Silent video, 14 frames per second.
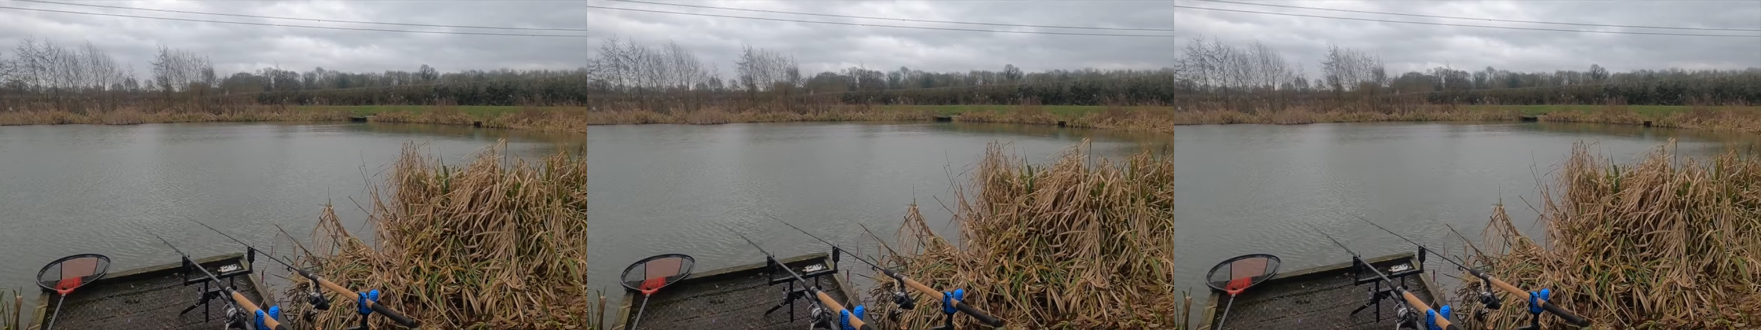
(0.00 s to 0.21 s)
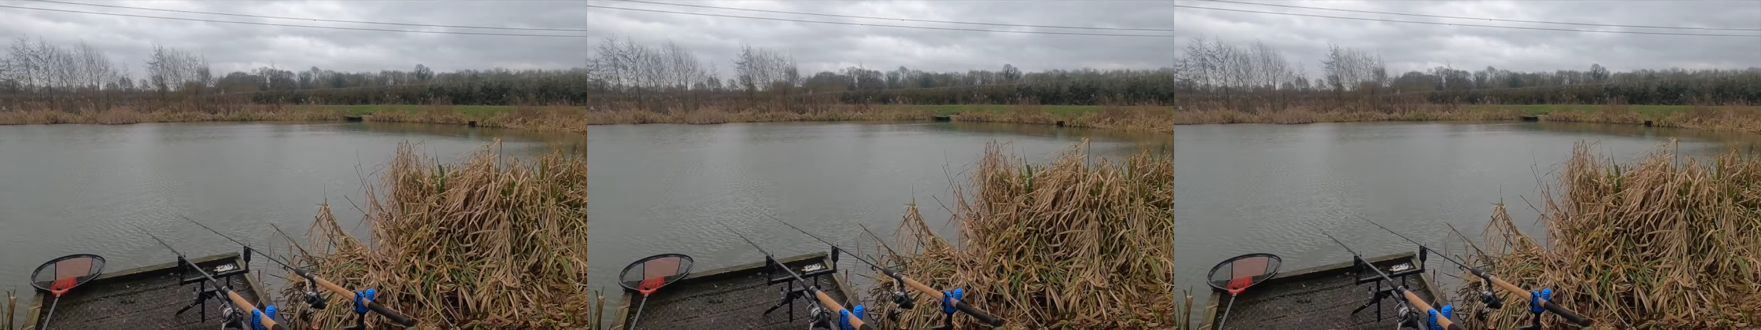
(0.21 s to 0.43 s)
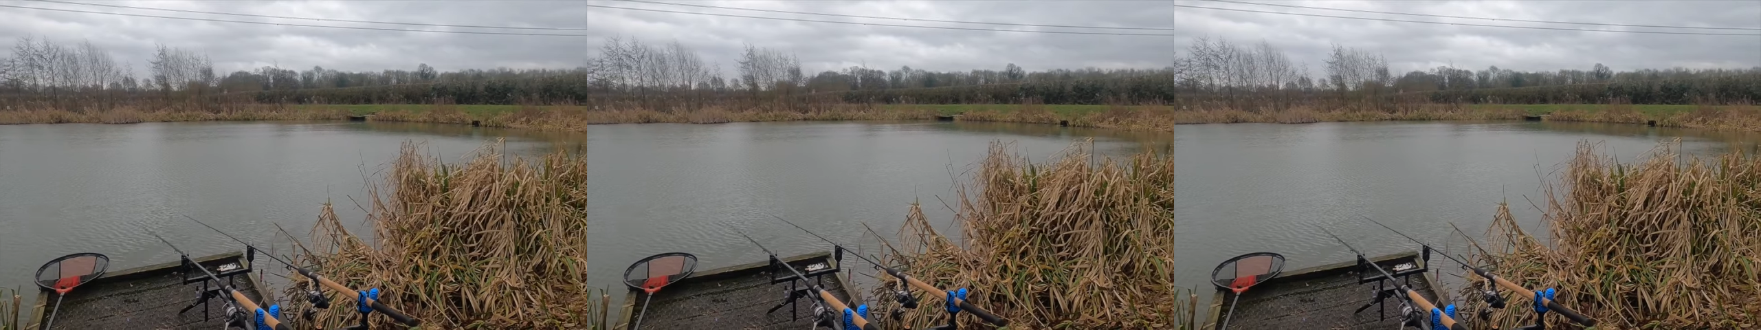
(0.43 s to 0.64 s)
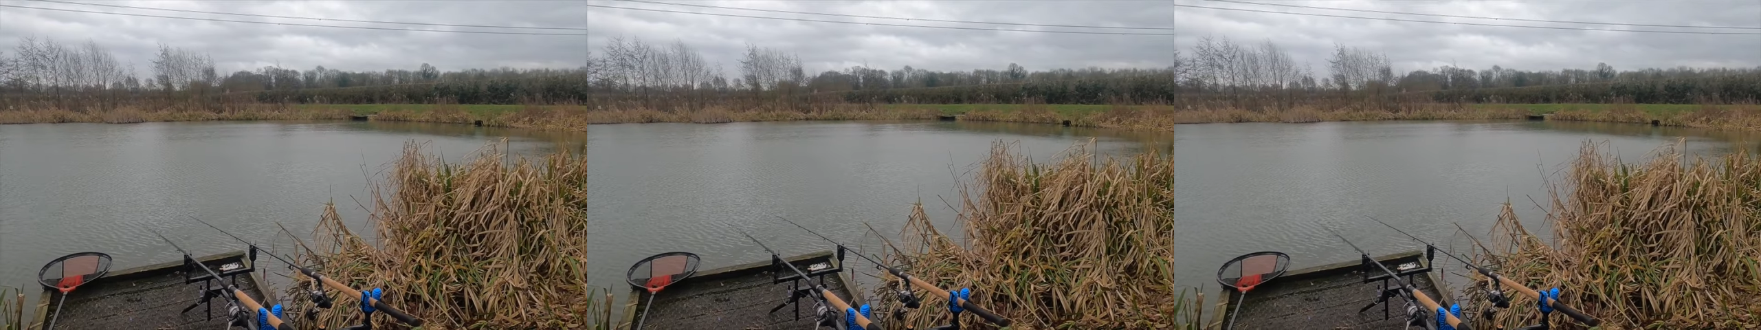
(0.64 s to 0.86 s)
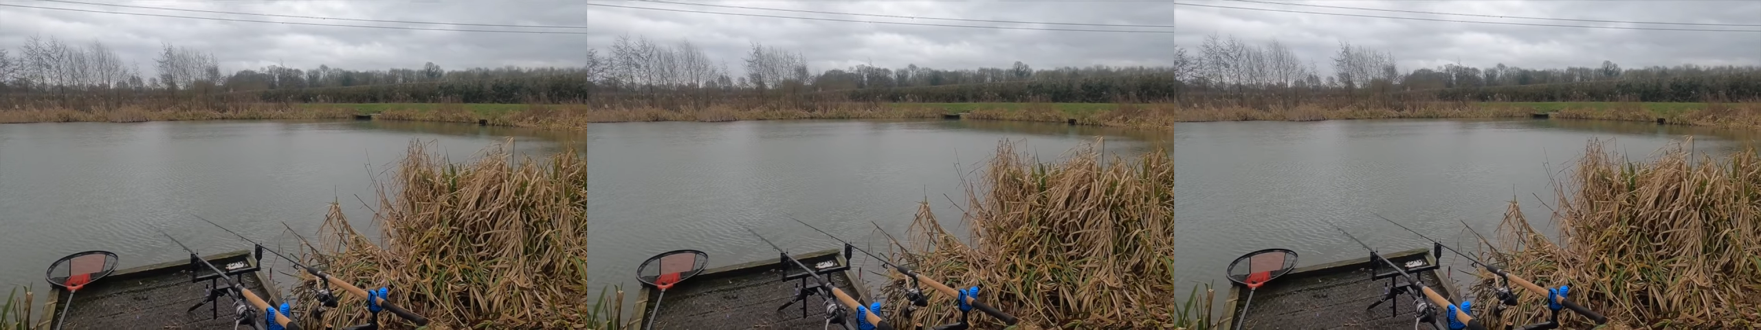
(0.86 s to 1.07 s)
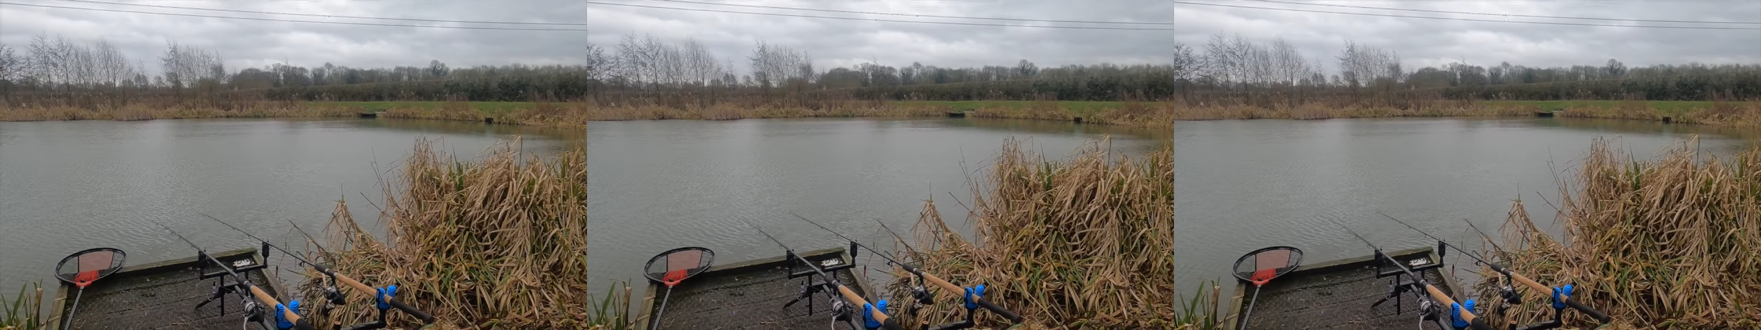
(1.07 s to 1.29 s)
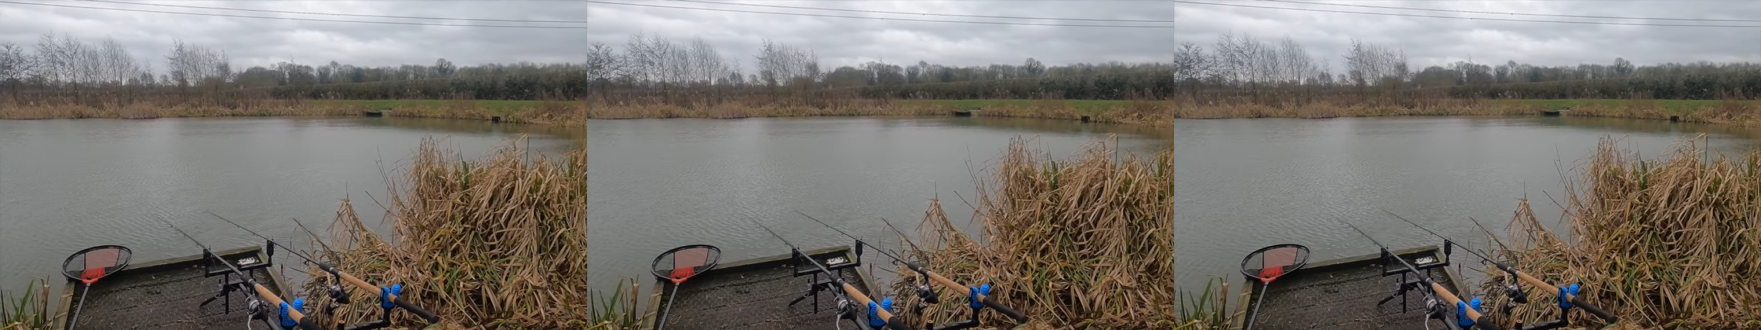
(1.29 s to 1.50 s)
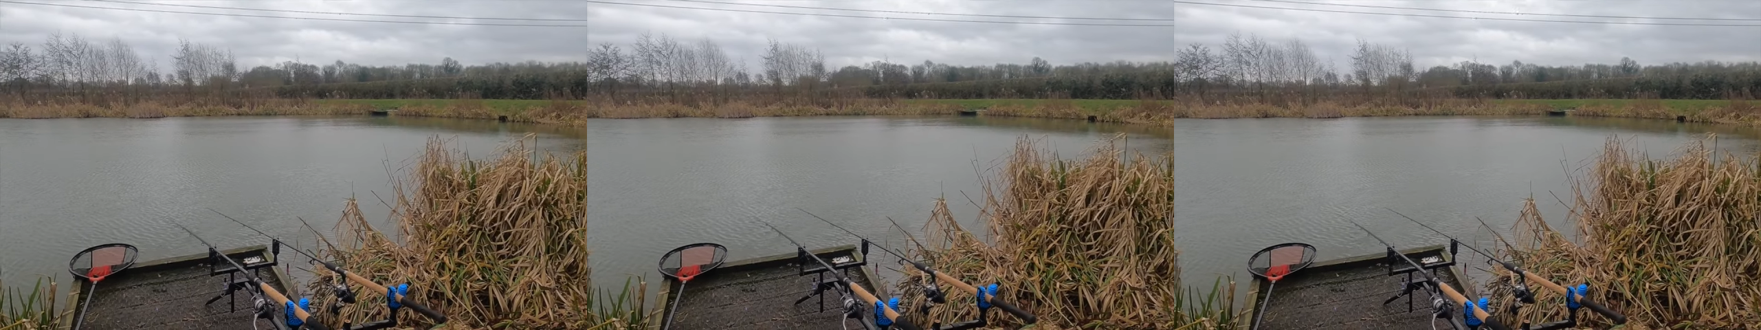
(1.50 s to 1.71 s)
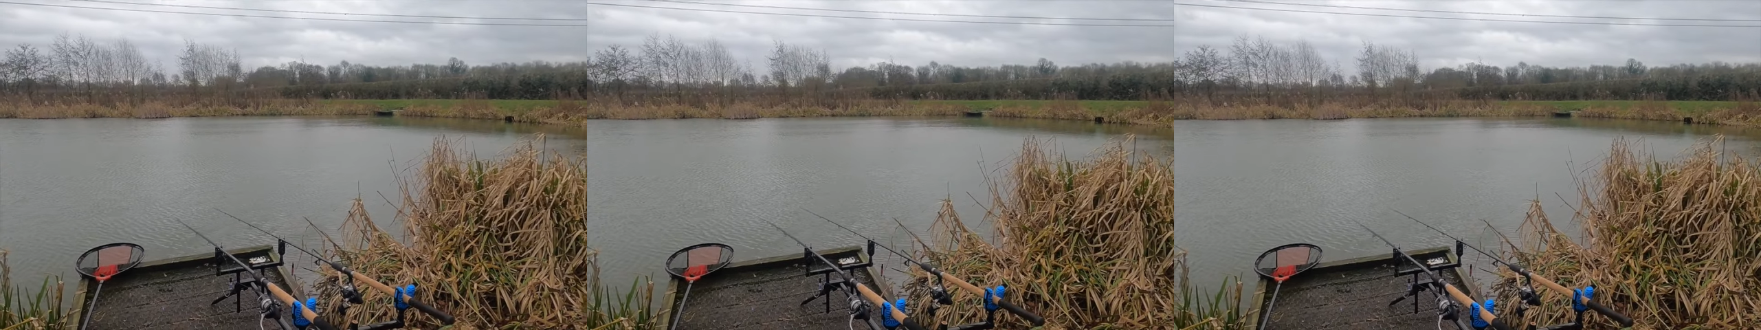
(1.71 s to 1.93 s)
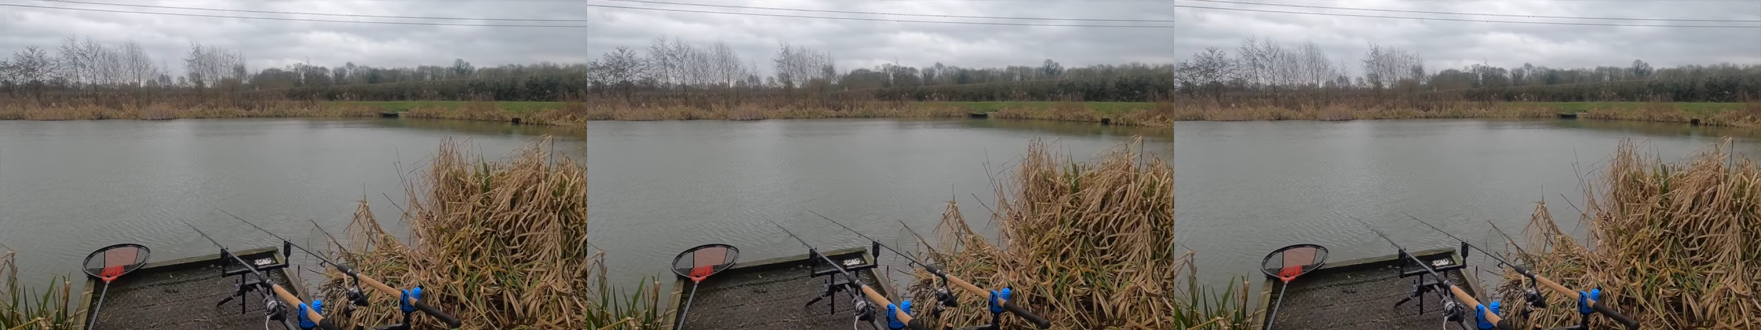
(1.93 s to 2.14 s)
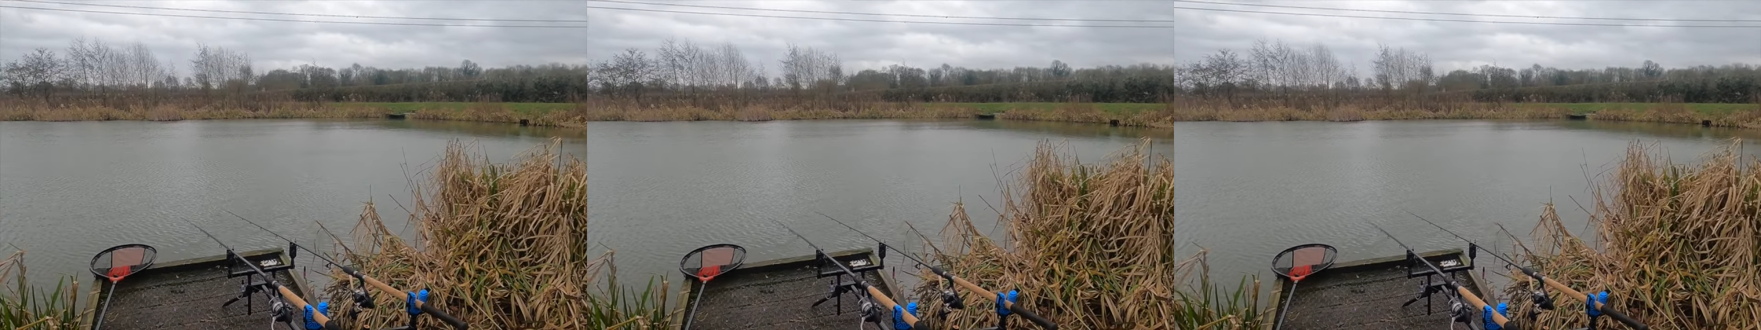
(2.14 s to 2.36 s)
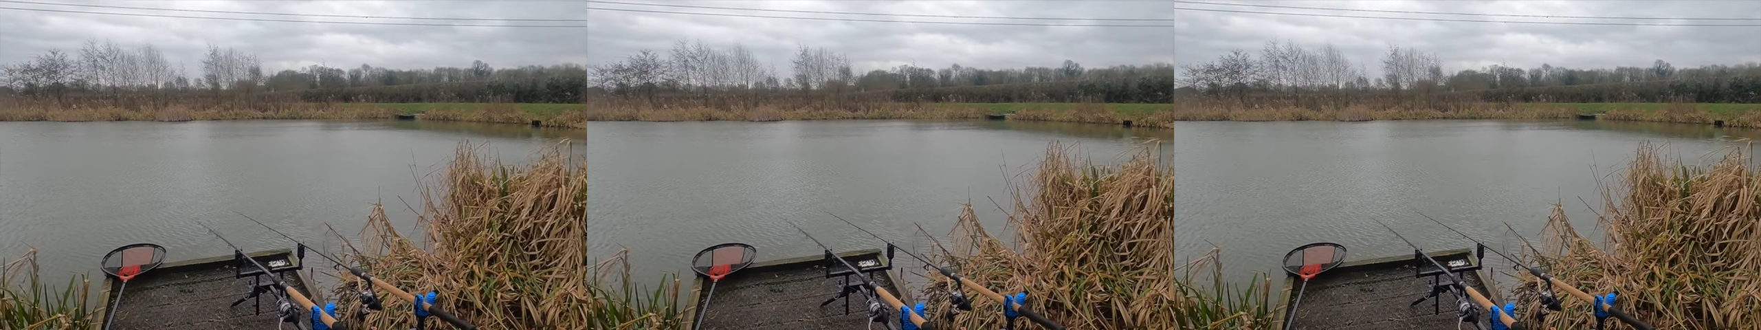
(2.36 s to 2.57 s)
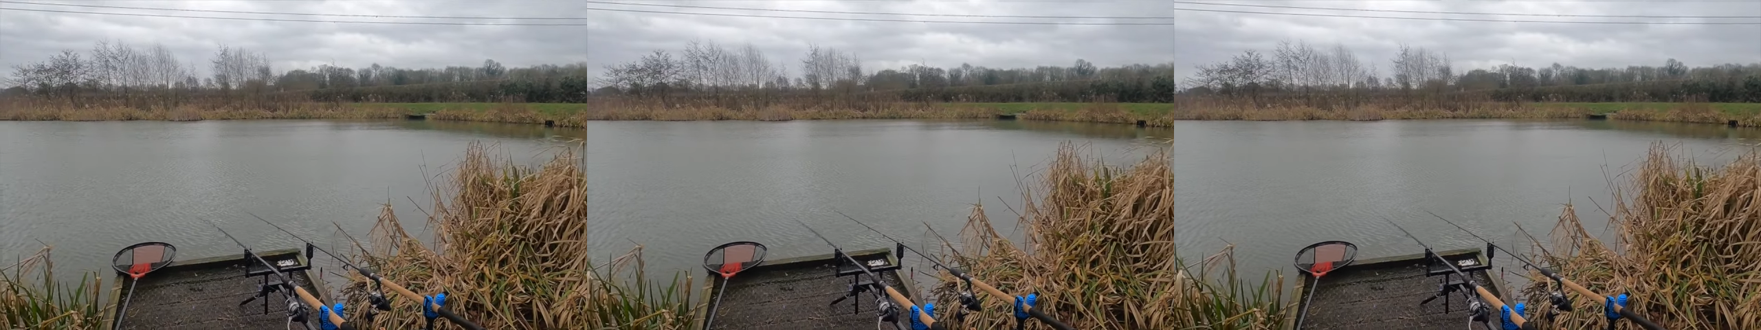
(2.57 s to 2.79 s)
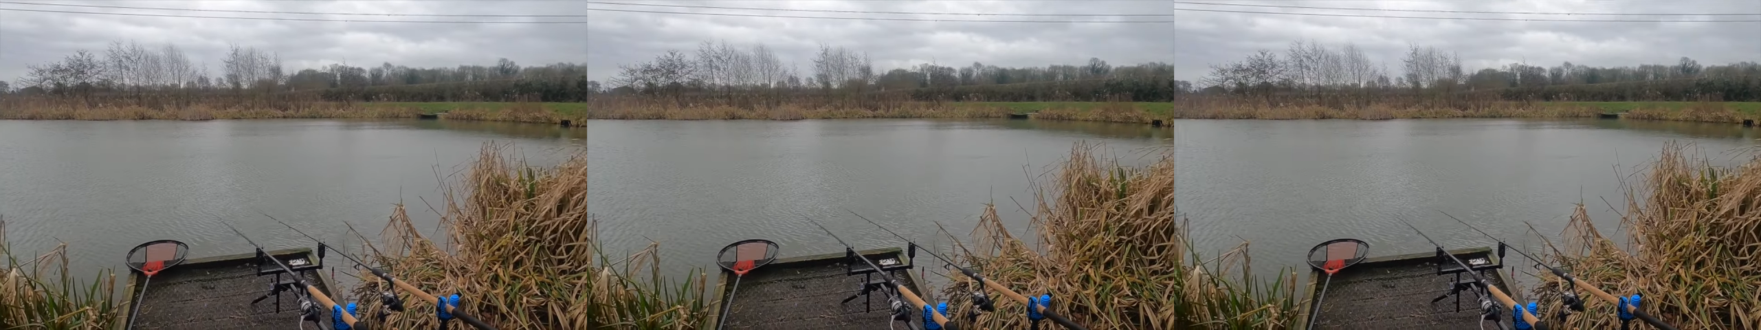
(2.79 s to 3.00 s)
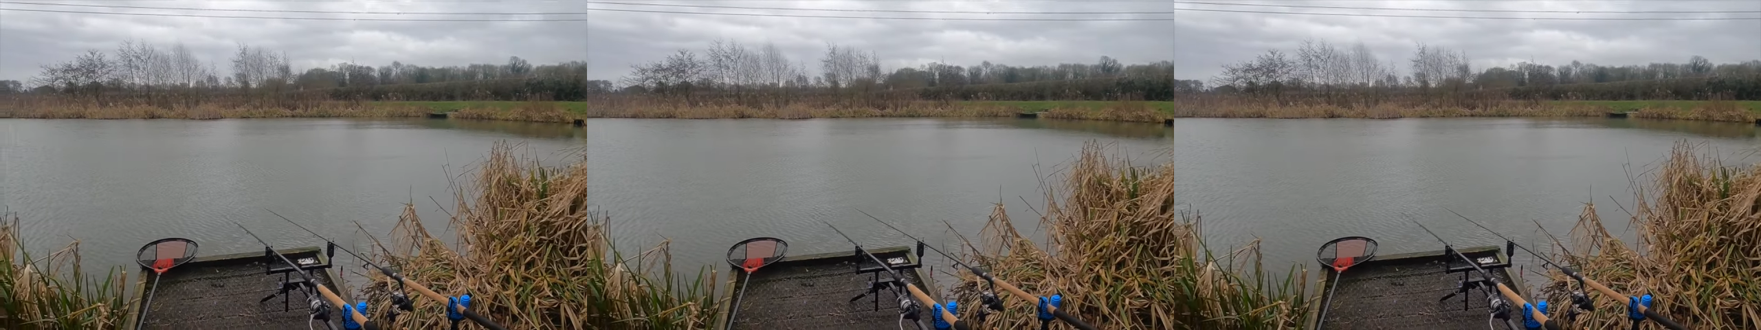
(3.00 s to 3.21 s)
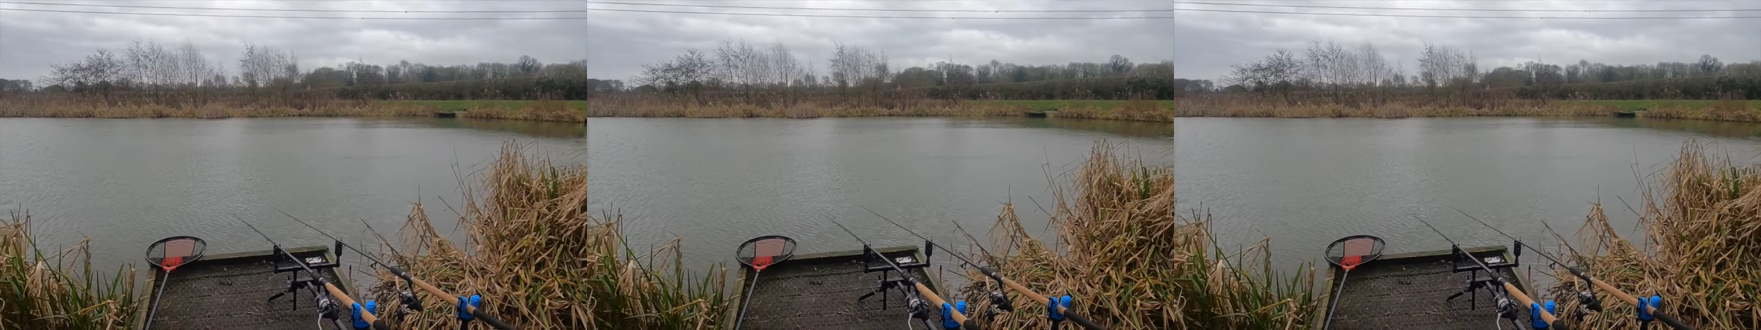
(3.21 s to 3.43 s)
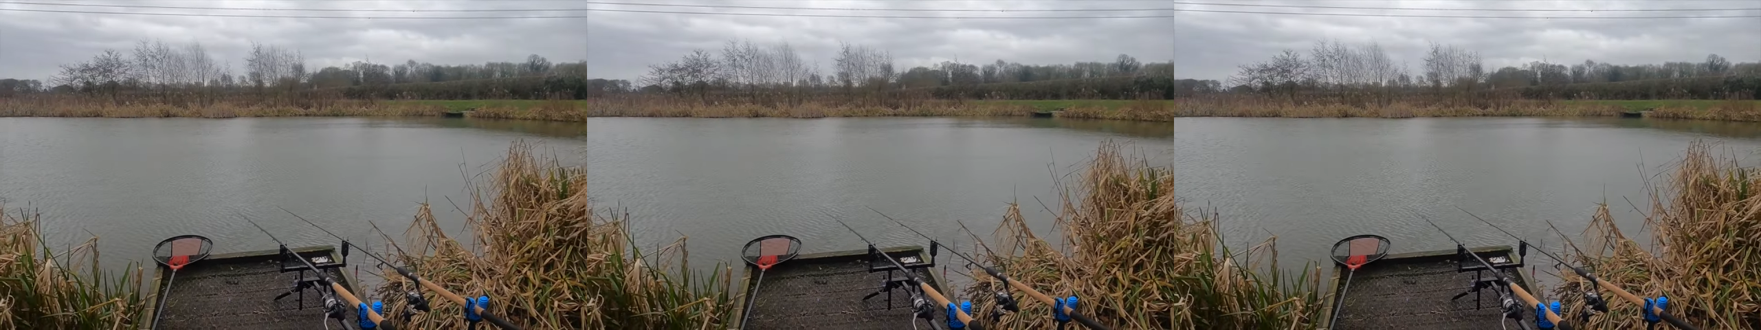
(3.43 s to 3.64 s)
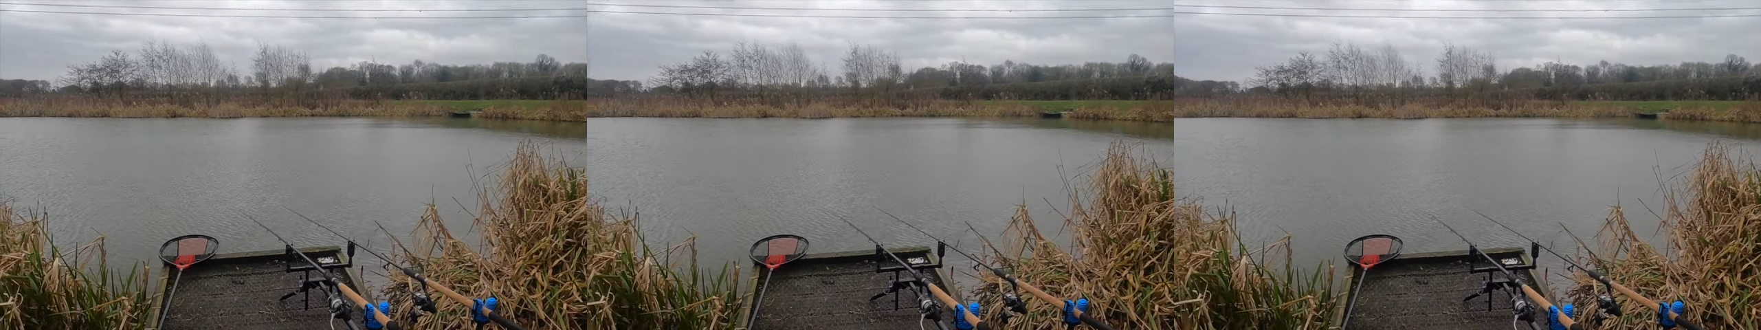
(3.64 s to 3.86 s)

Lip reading: (no speaker visible)